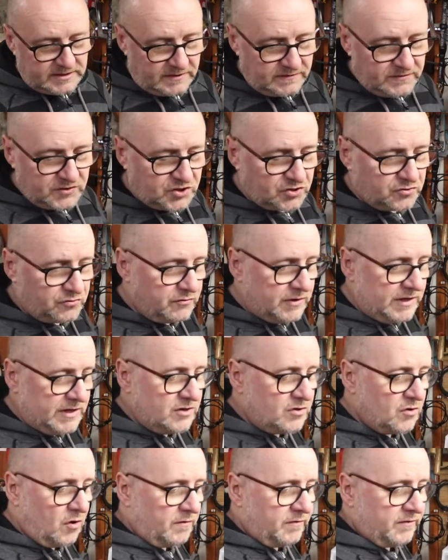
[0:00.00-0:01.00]
I've
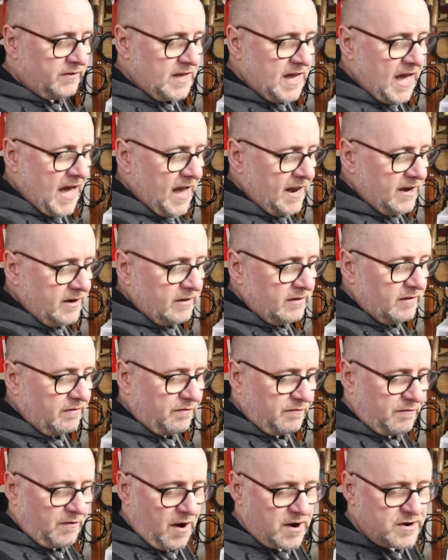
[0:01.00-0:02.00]
screened off the air in the
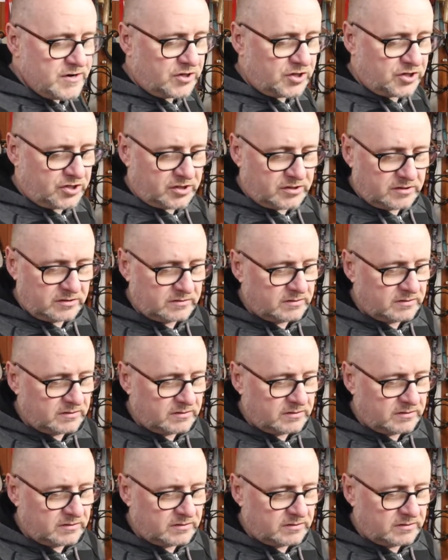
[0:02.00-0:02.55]
front.